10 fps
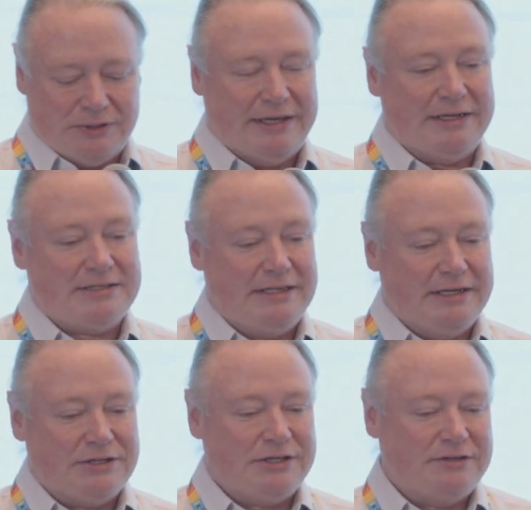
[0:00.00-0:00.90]
related to the
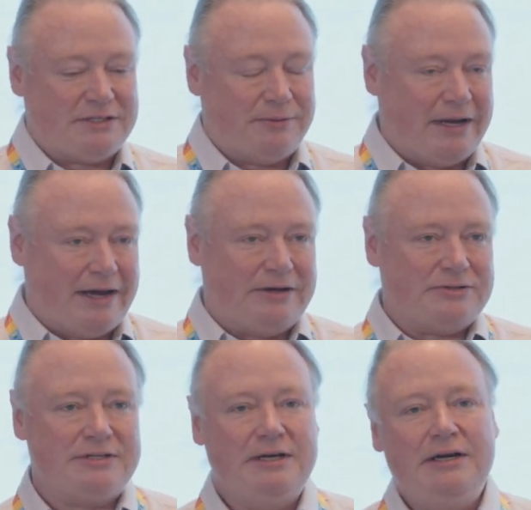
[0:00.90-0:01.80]
initiatives that we
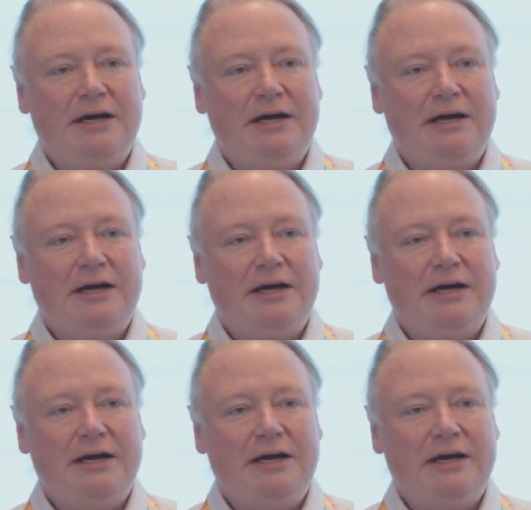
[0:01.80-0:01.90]
house.